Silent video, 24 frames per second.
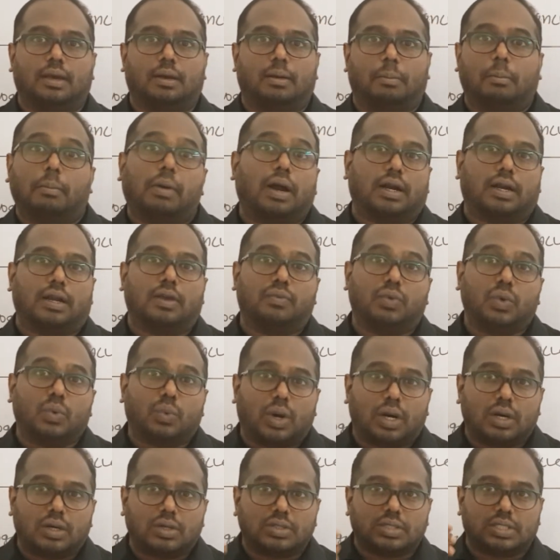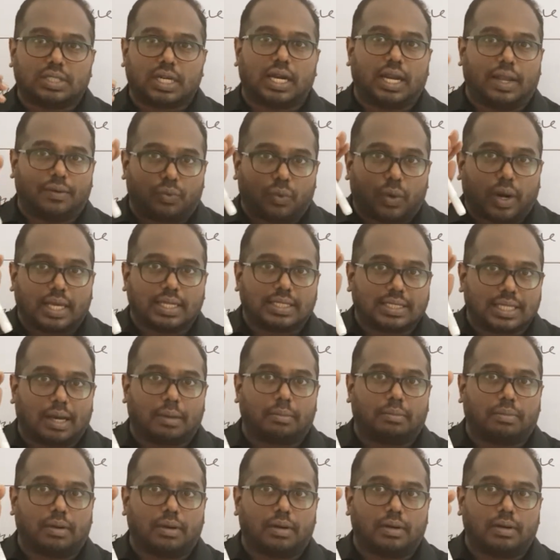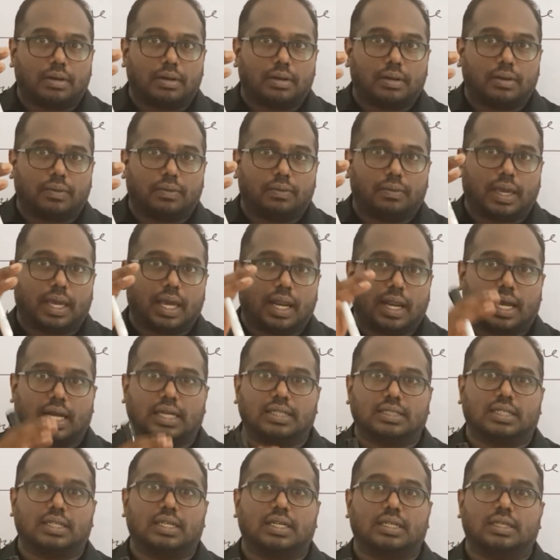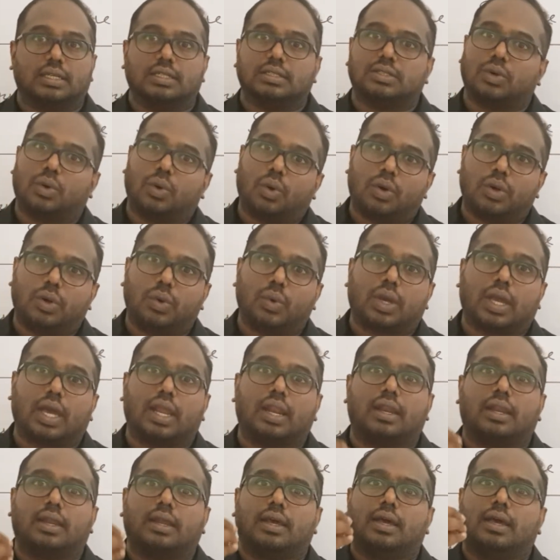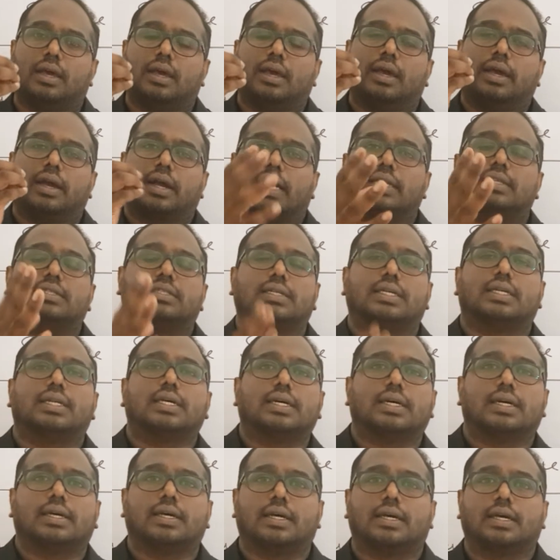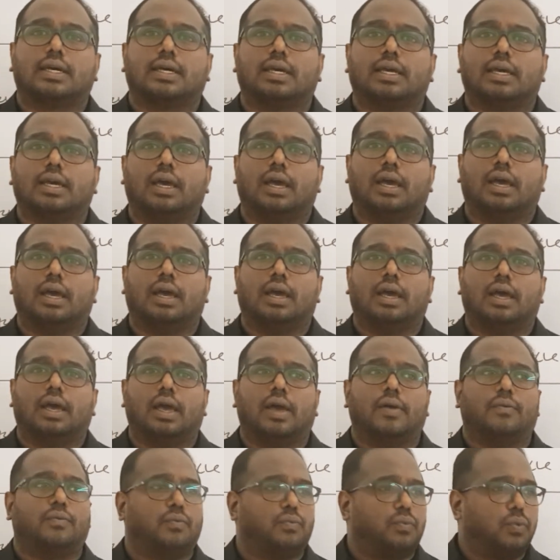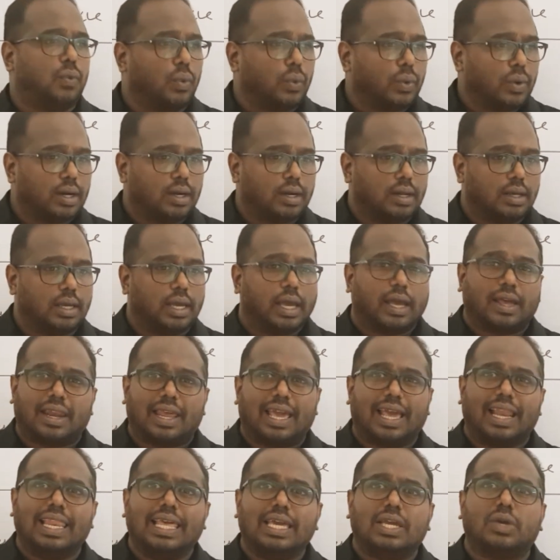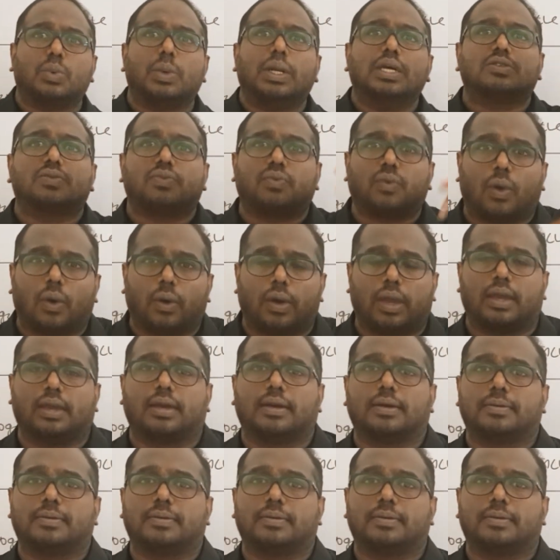But if you want to study, for example, we can consider this, or you can consider a fluid, a liquid is flowing.